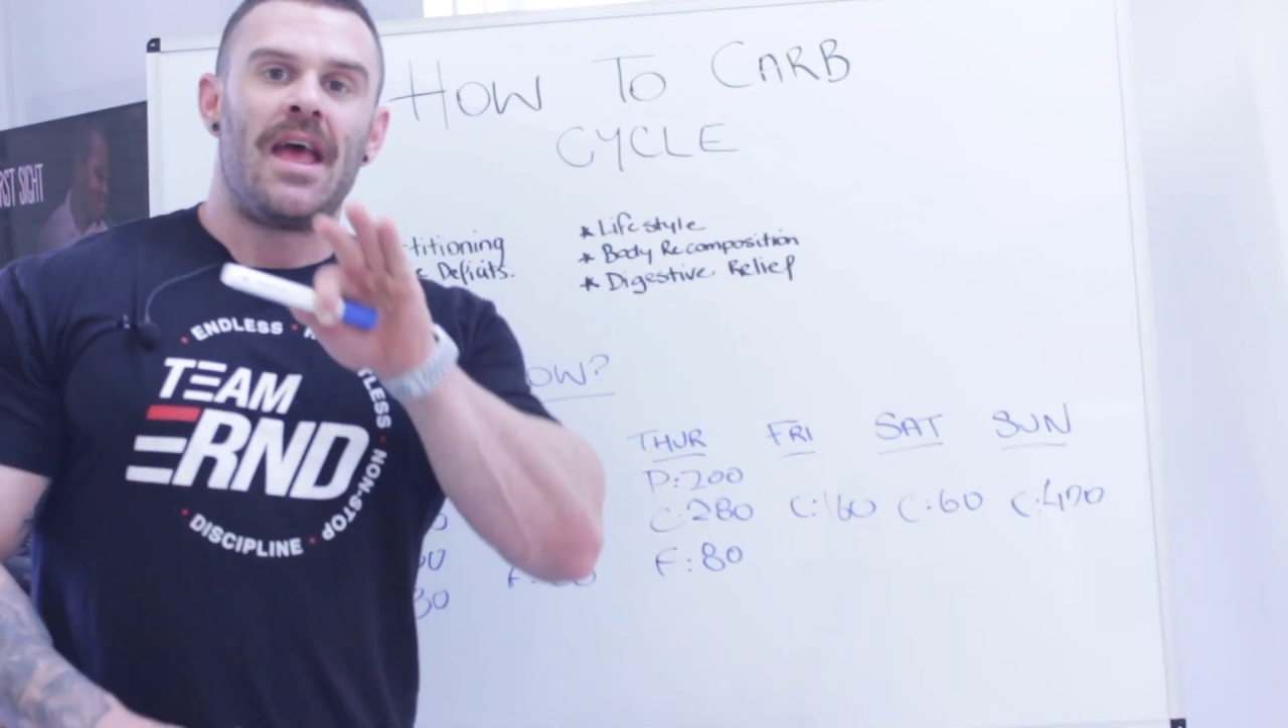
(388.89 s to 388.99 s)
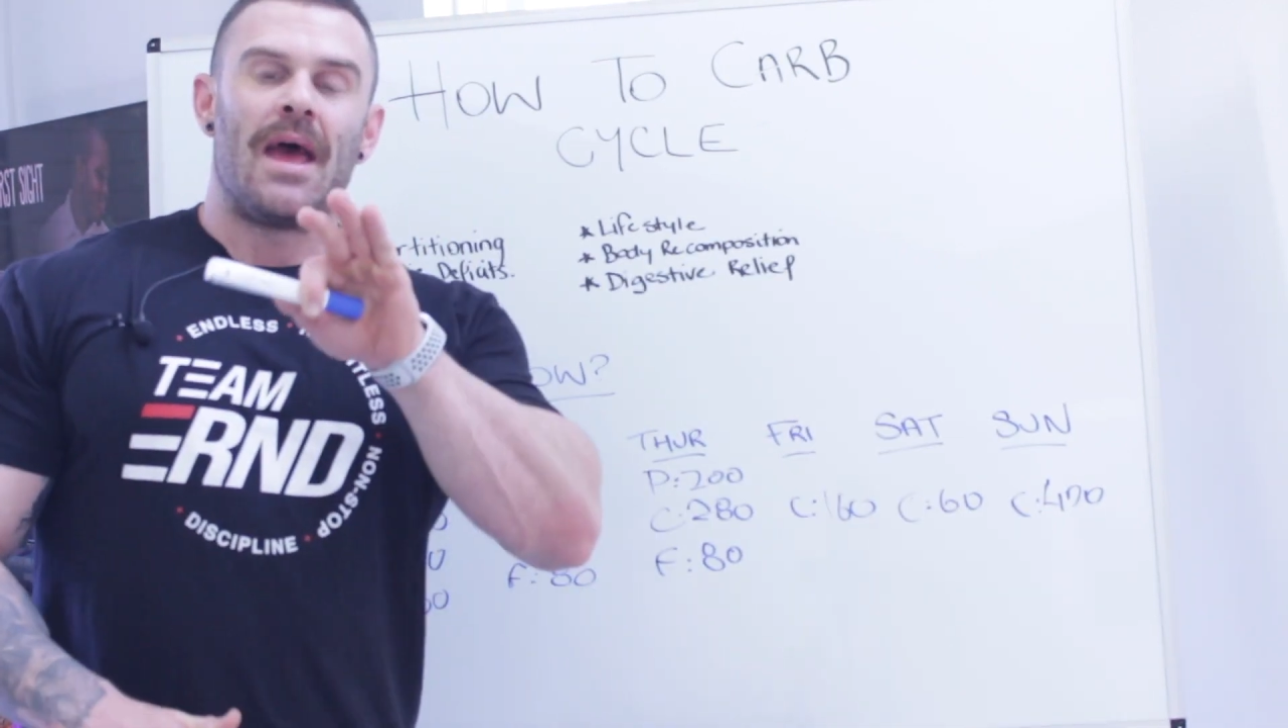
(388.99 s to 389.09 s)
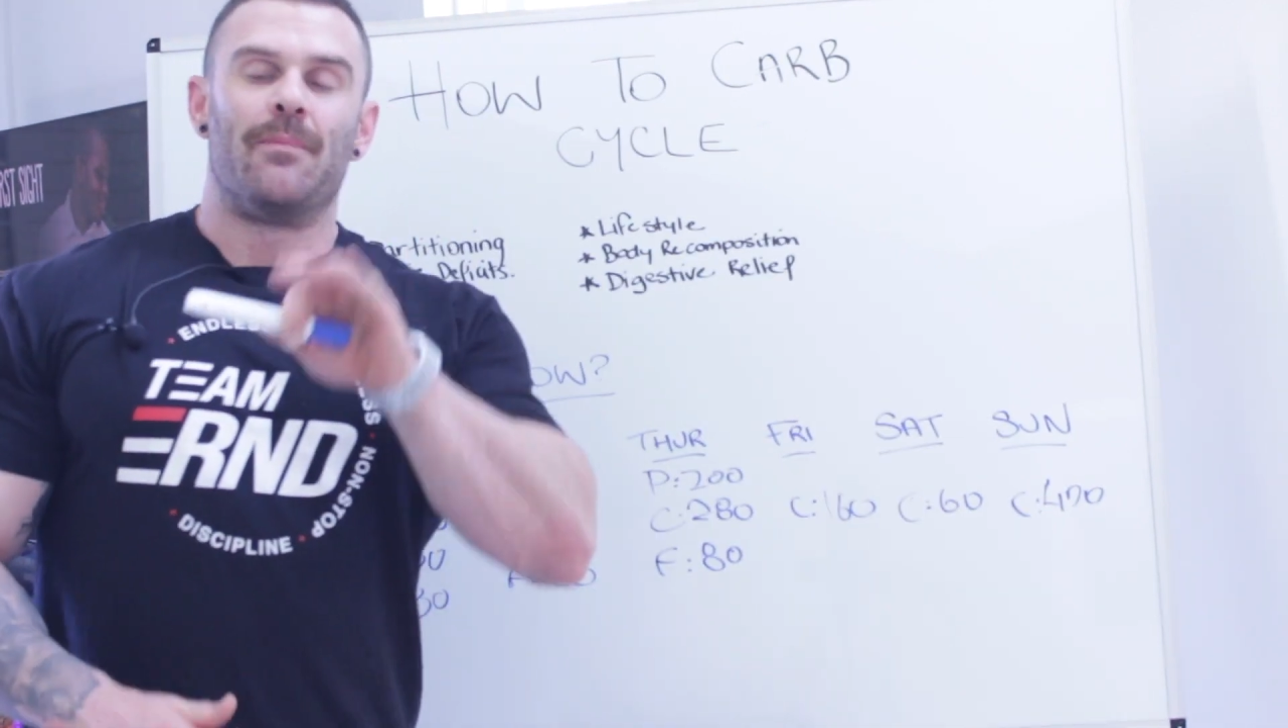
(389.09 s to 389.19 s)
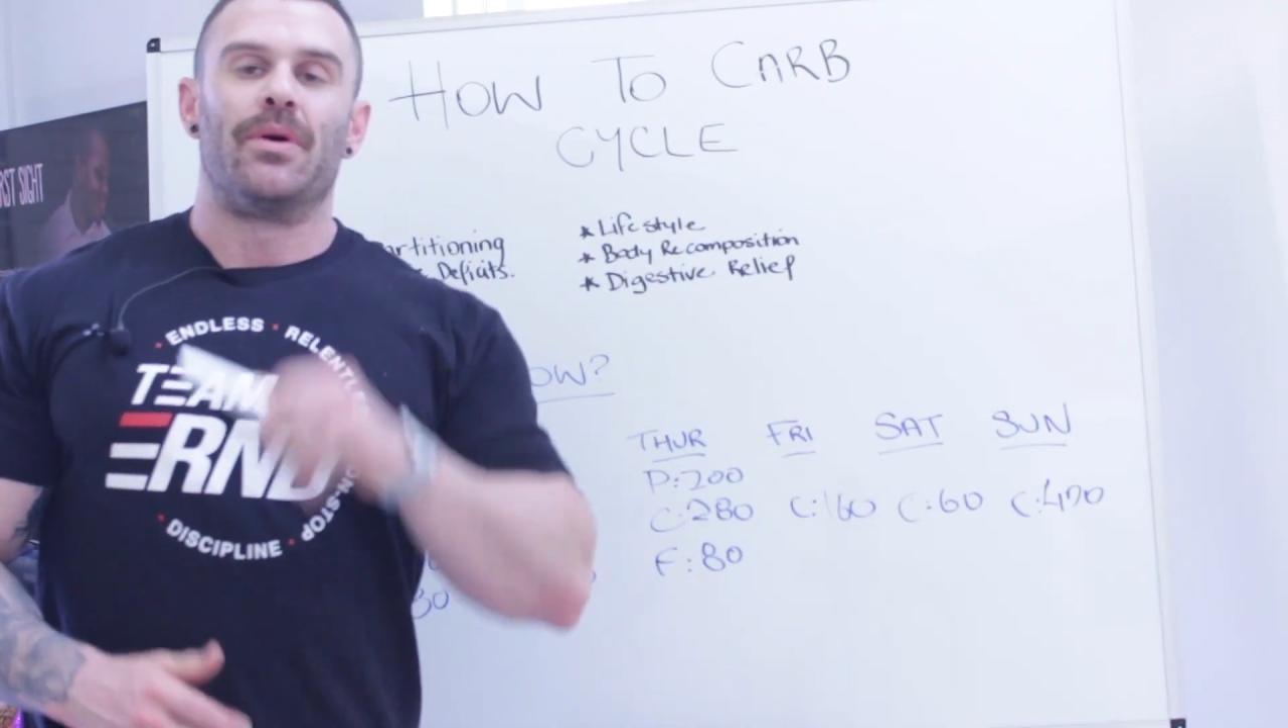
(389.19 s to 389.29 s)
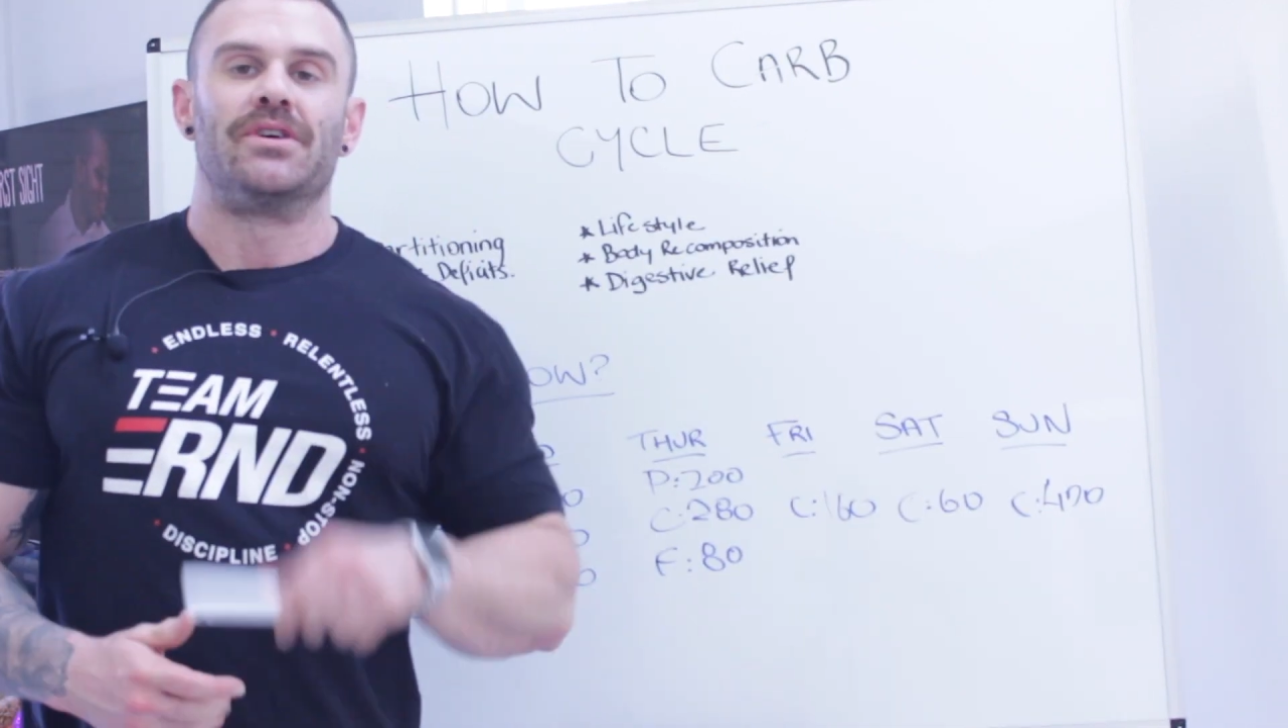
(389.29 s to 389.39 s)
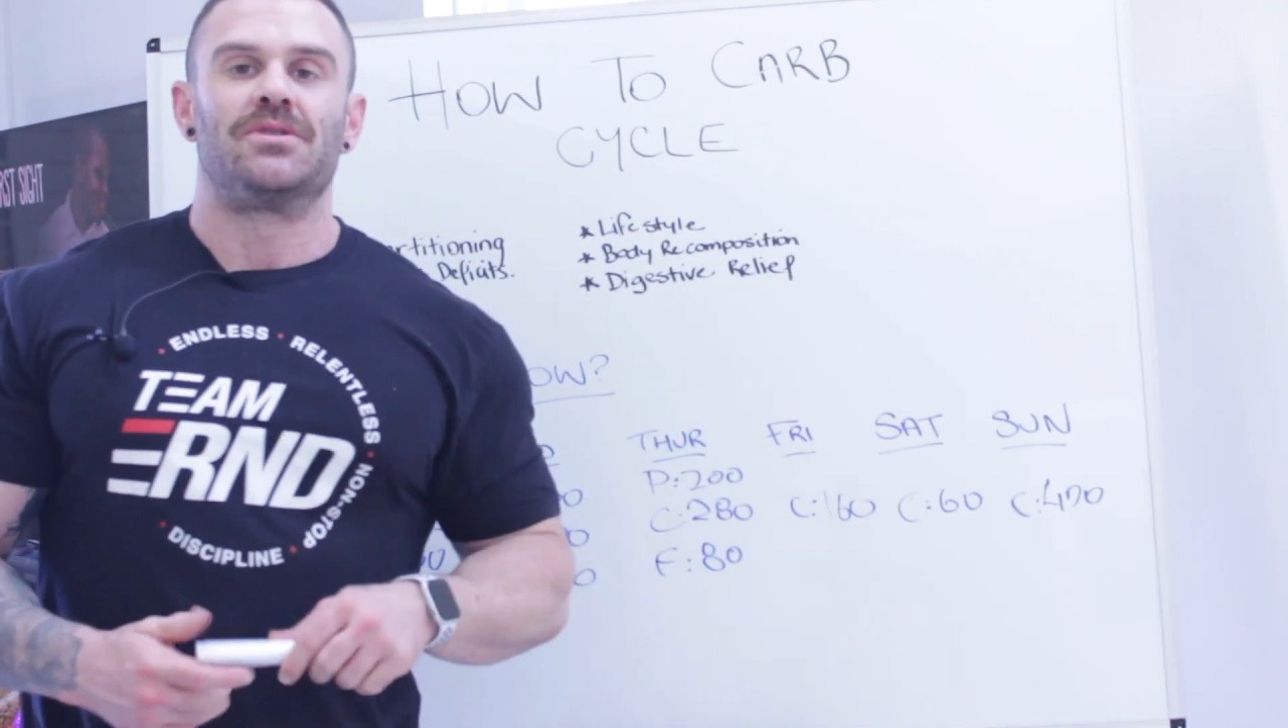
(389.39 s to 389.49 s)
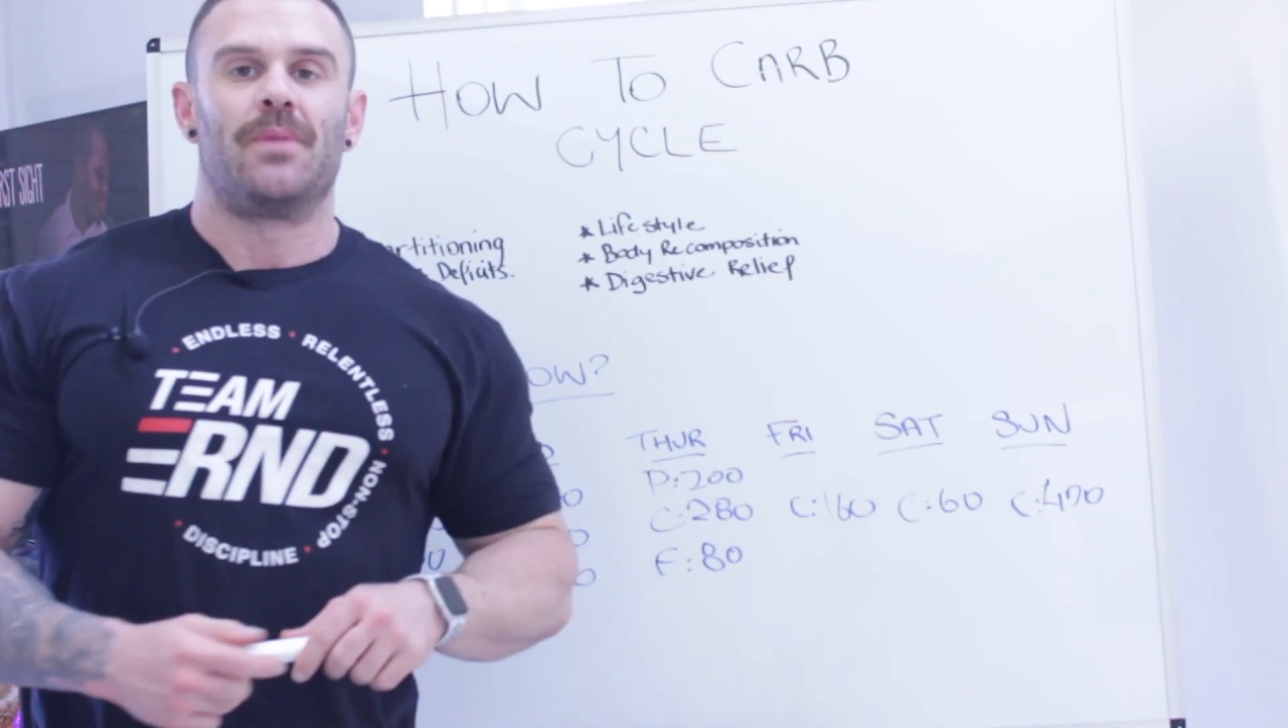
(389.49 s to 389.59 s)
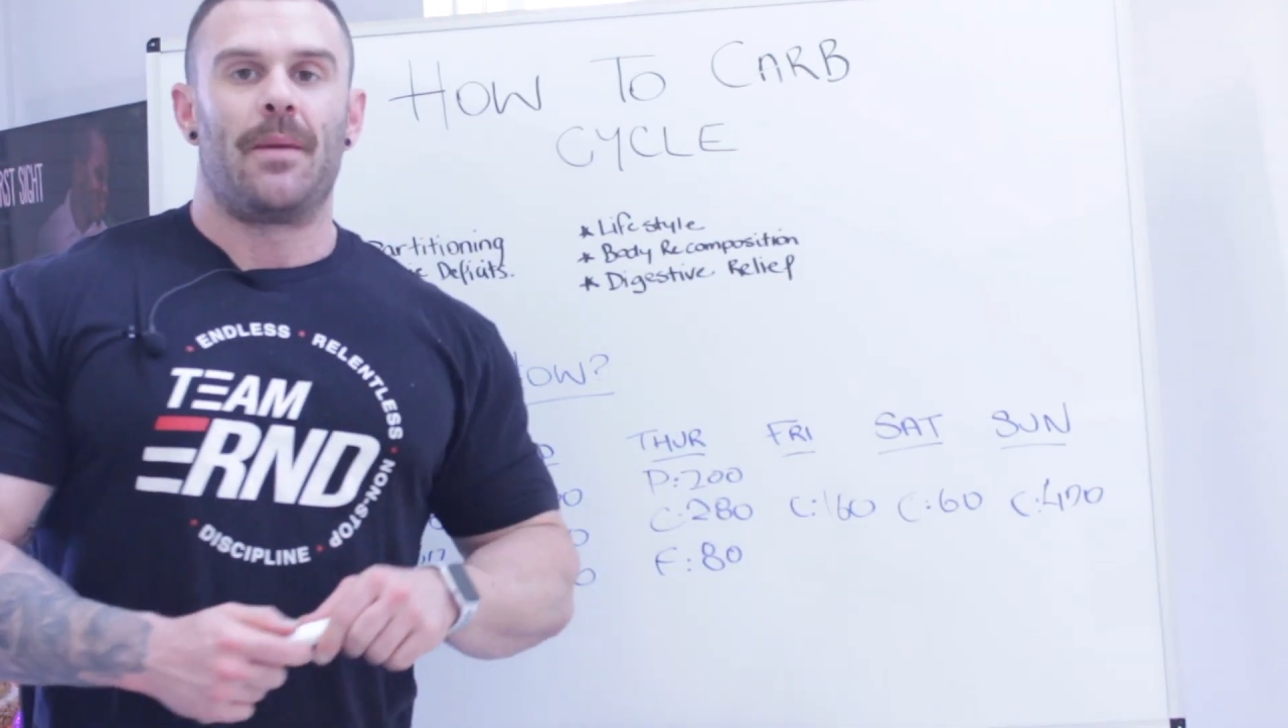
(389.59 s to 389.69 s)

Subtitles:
and person